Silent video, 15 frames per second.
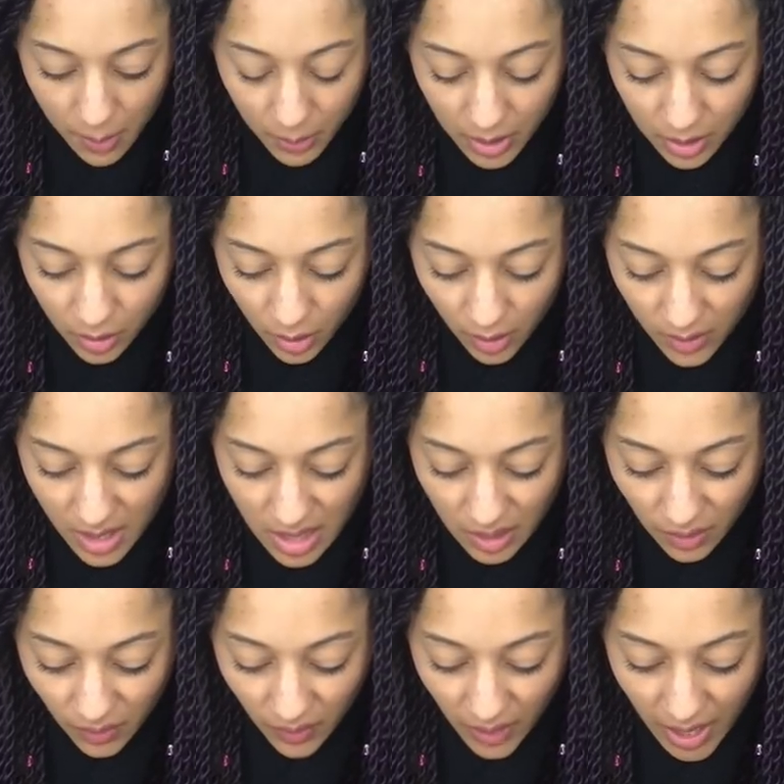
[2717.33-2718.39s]
but it's got
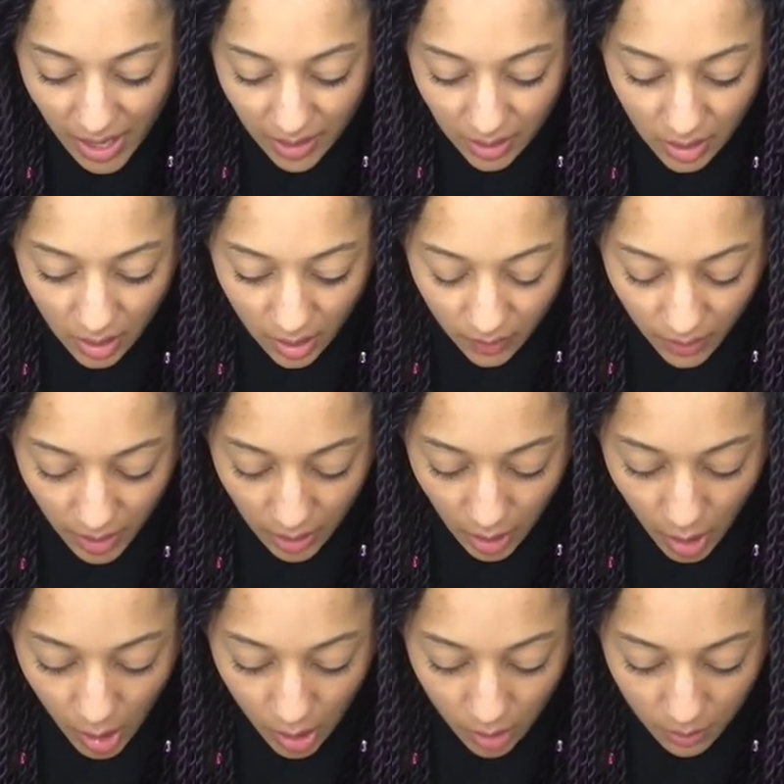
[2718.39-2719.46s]
these flecks of like
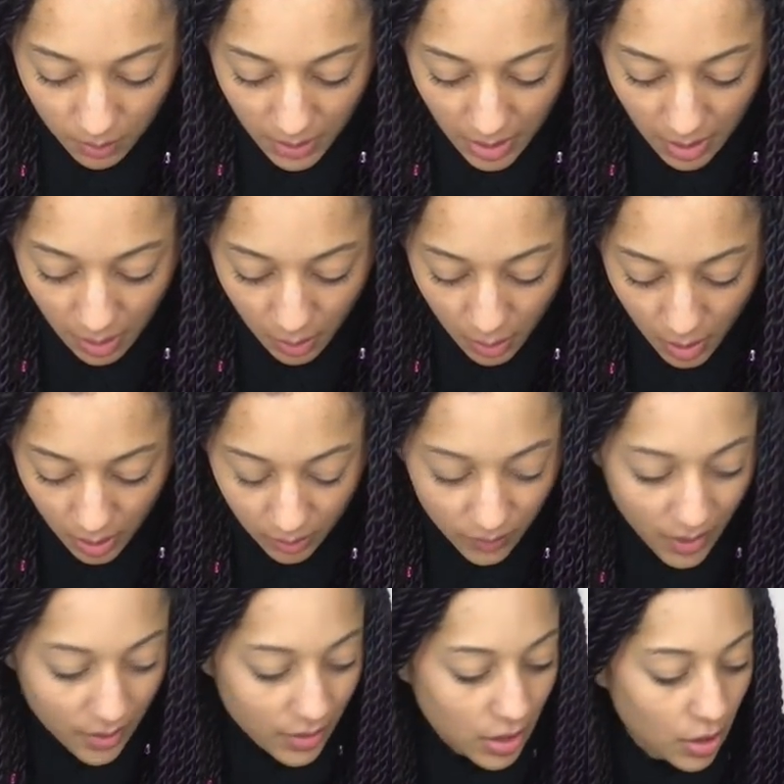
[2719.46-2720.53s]
oatmeal and a
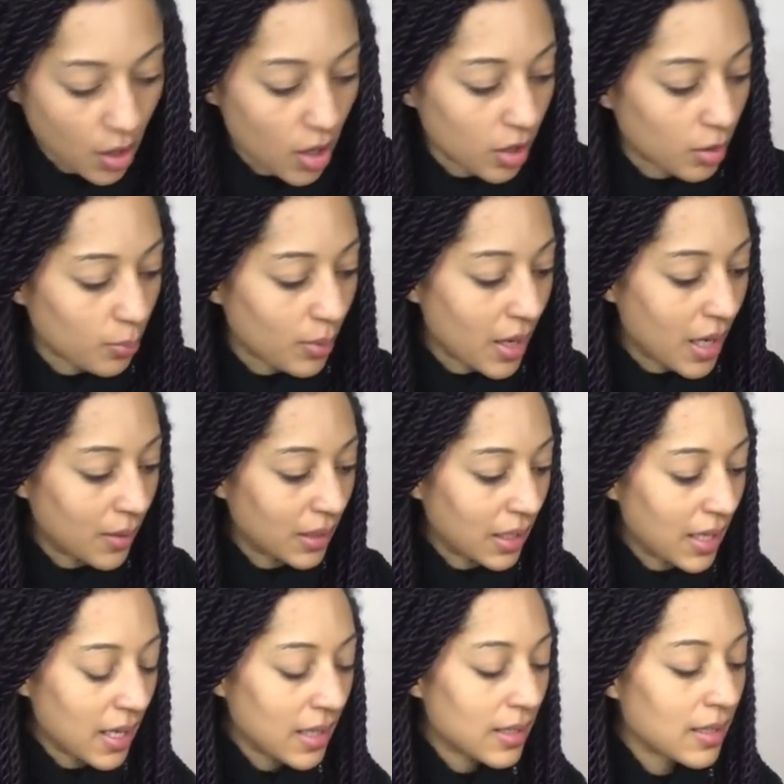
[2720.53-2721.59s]
very dark brown in
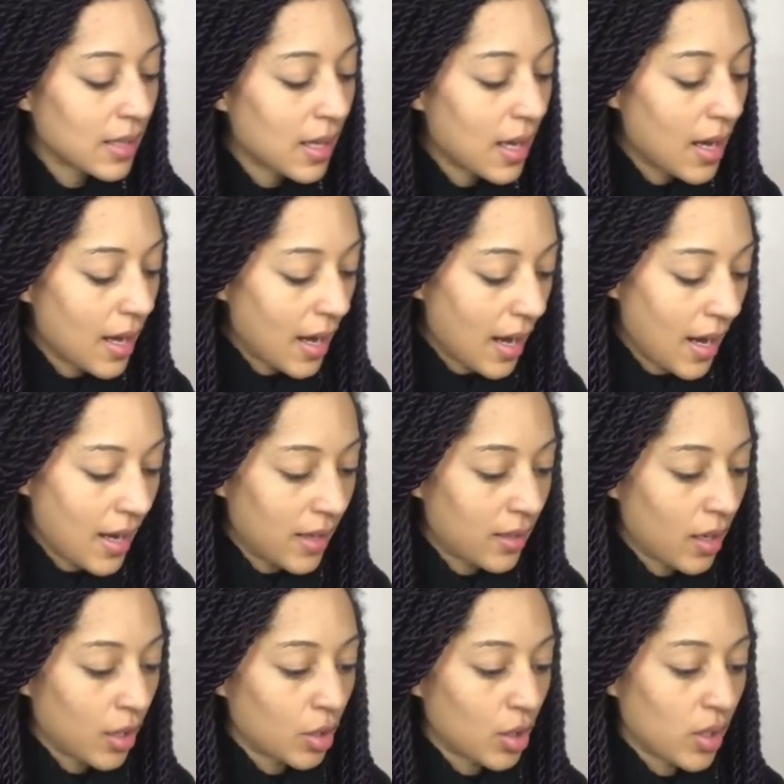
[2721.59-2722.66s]
it. And
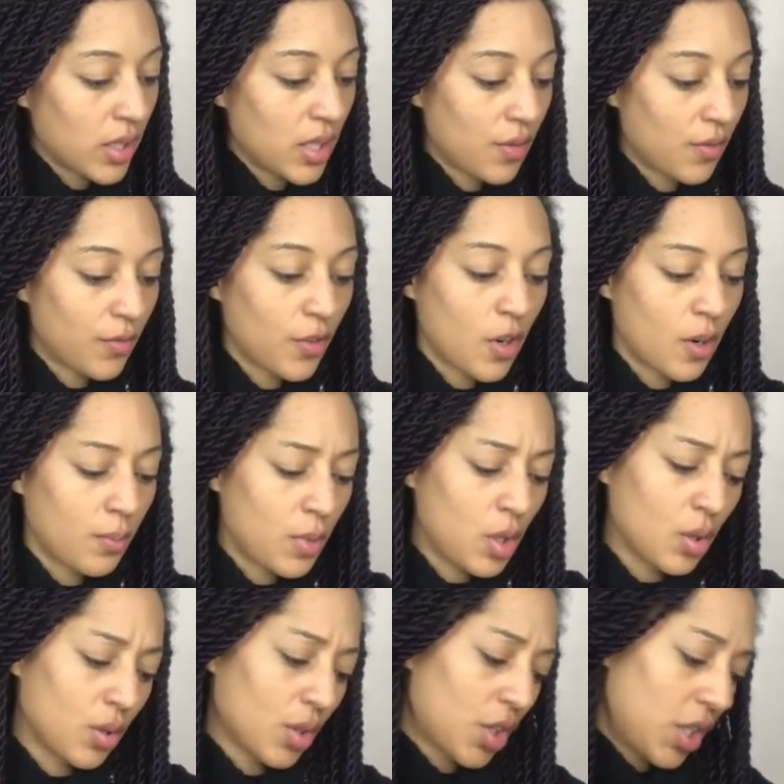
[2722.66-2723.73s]
I got it from
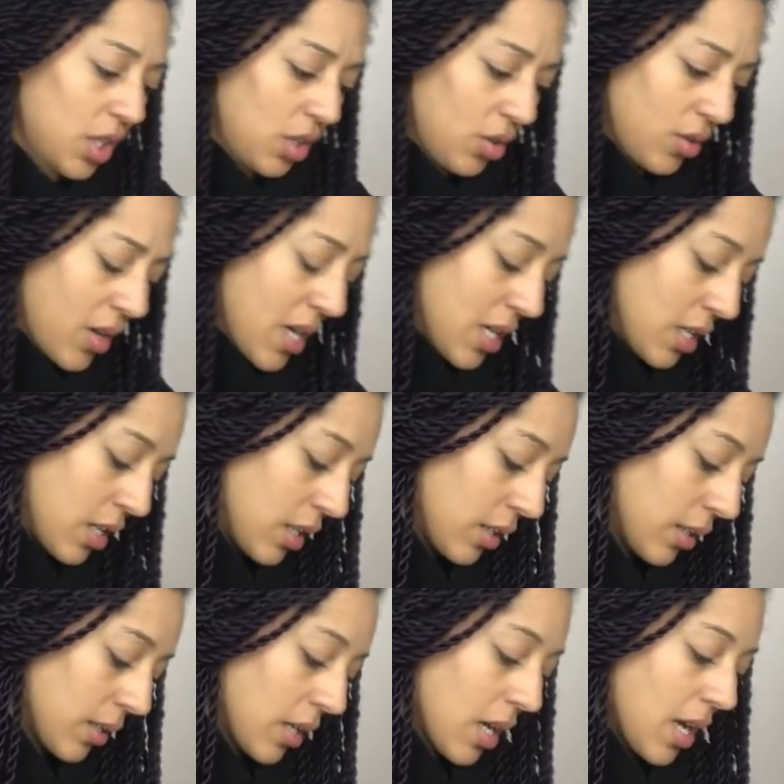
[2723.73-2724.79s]
Yorkshire
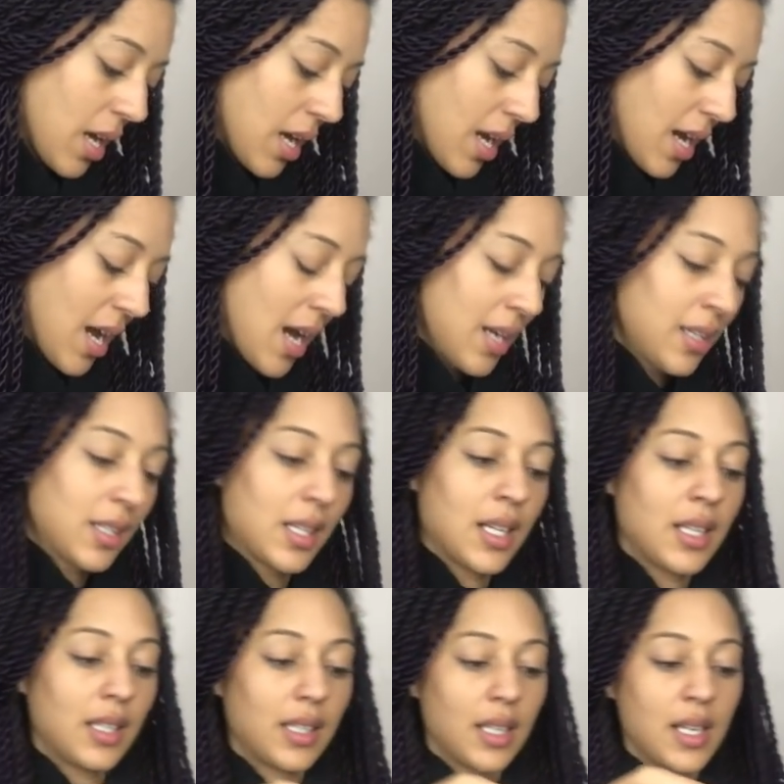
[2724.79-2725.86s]
Traders and
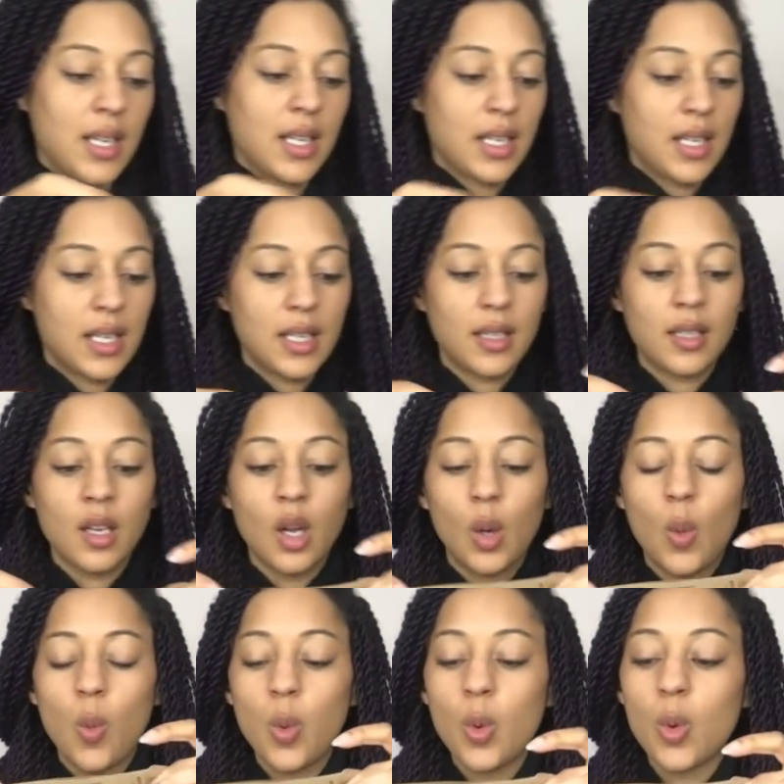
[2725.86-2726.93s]
it is
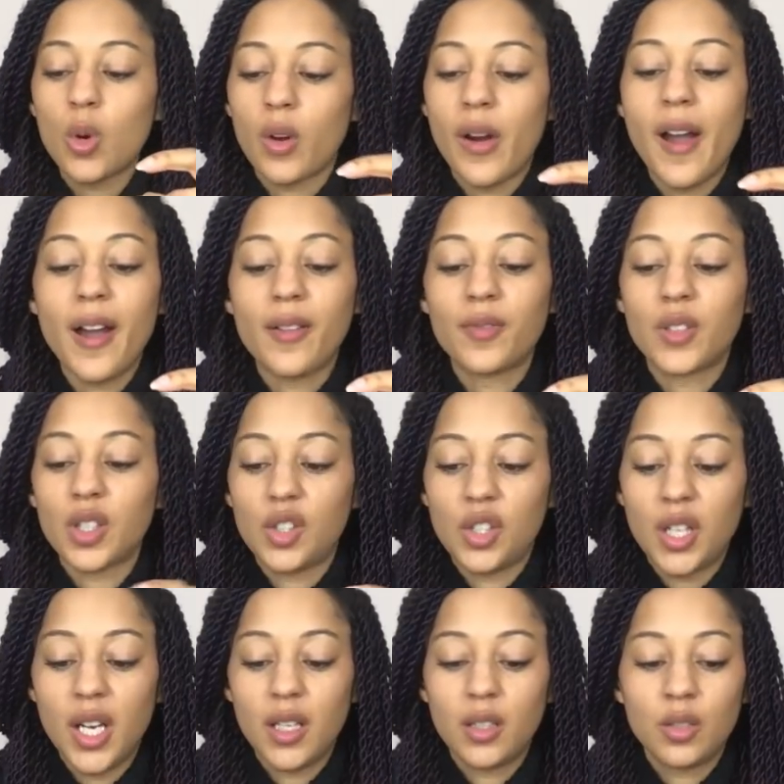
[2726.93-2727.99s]
Woolcraft
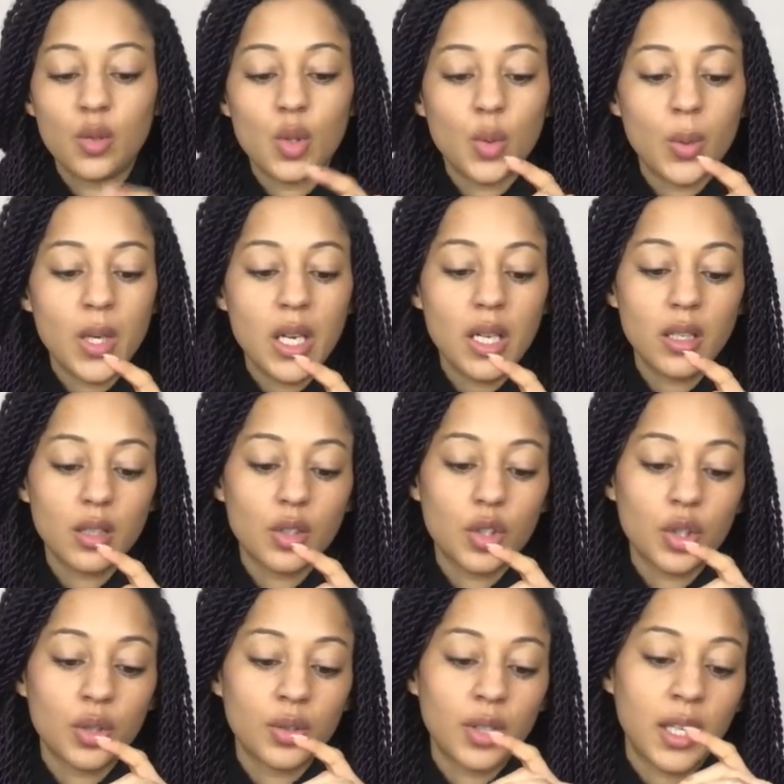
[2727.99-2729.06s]
Shetland Tweed
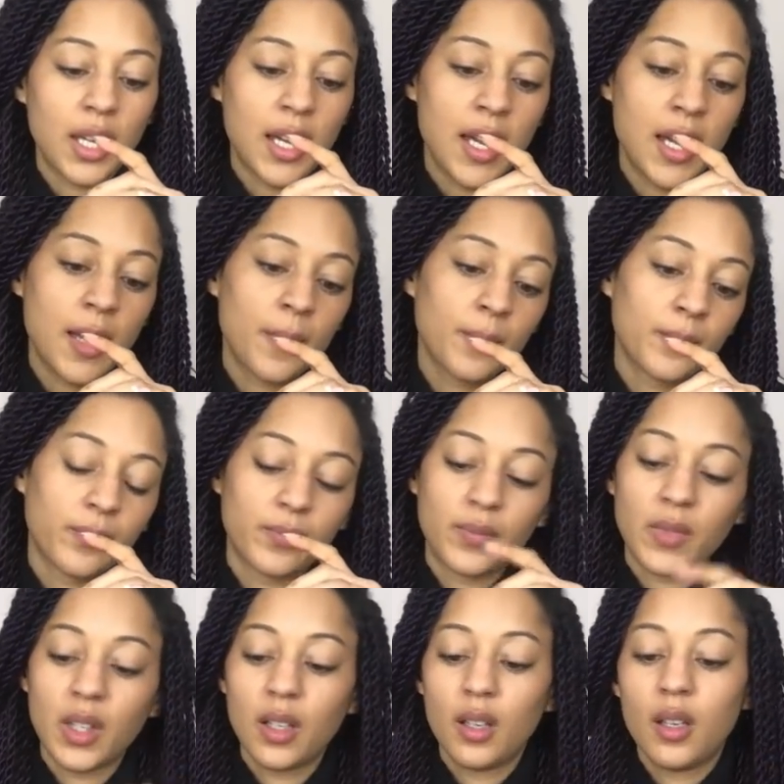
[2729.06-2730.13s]
Chunky.
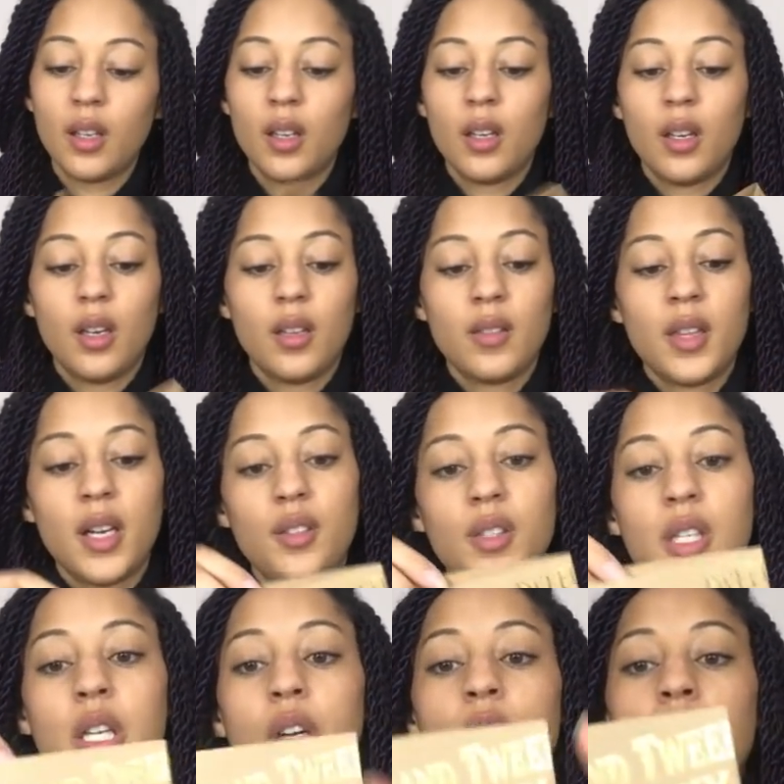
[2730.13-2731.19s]
That's
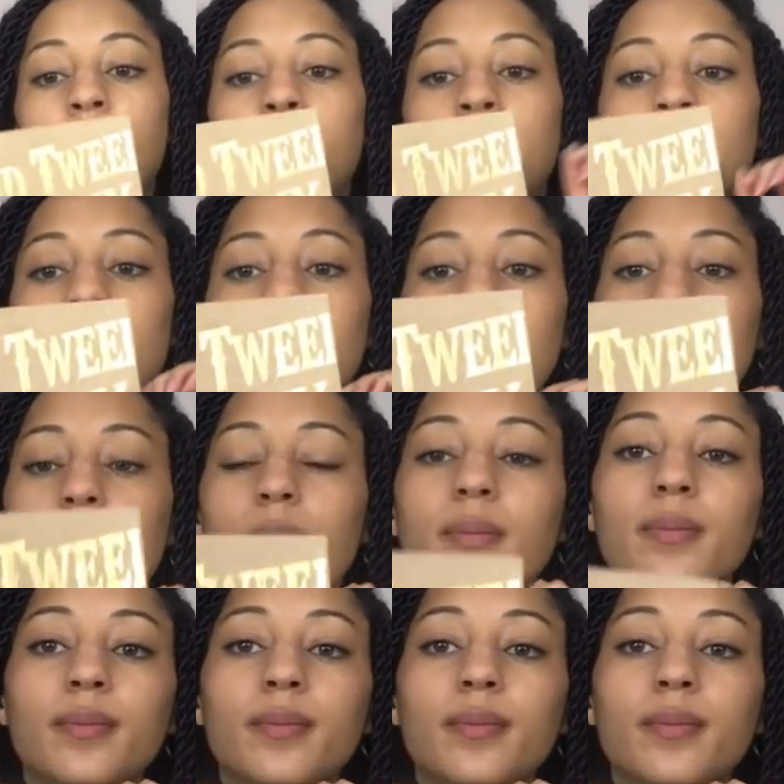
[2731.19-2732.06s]
the armband.